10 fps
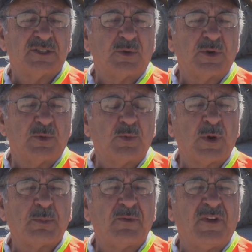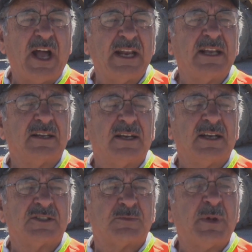So we're providing
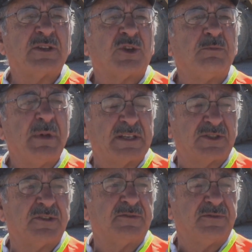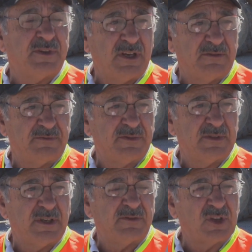a special mix of
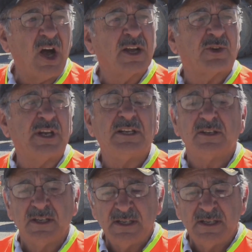concrete